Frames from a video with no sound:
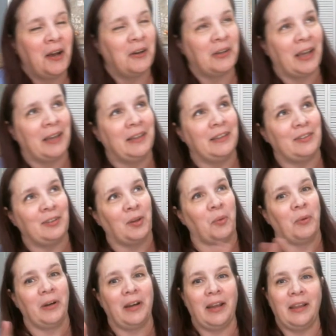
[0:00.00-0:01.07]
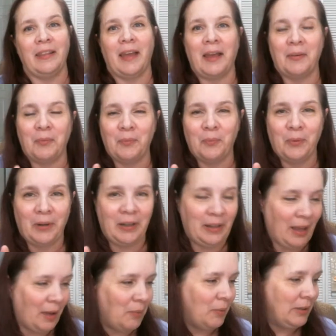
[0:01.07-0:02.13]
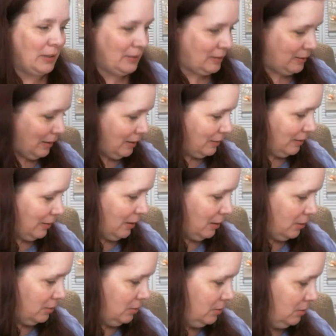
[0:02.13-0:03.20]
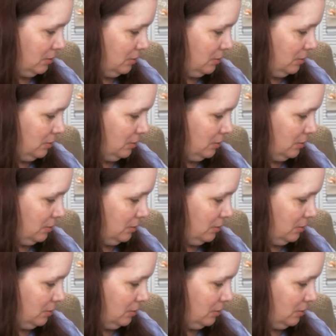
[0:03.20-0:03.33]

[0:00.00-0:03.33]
okay, so we're in that we're in that one estate sale